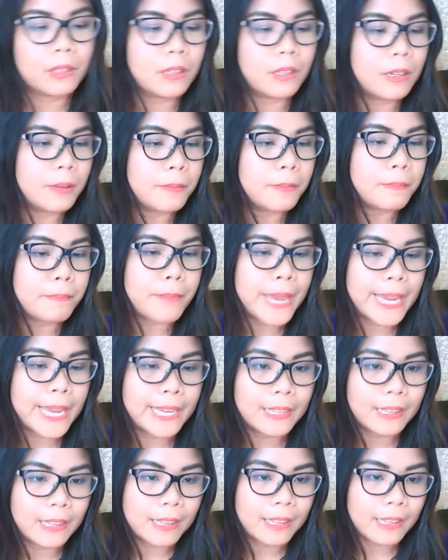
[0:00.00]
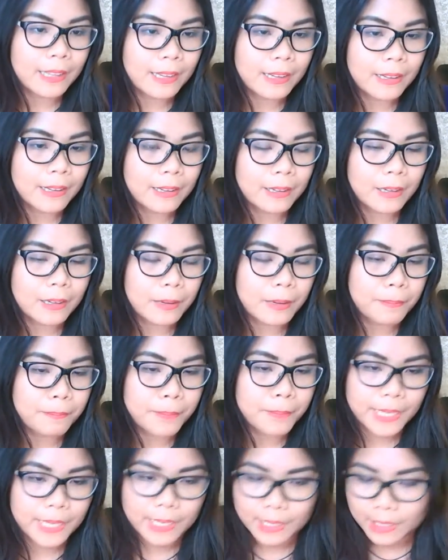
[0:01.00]
mail
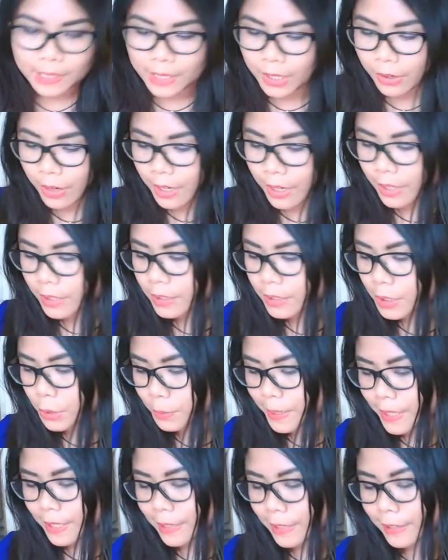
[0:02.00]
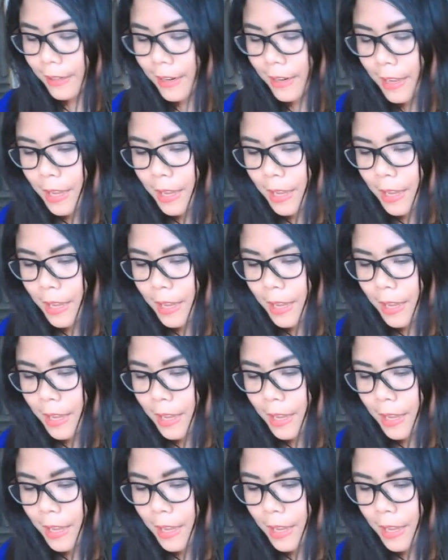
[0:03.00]
company here in Sweden.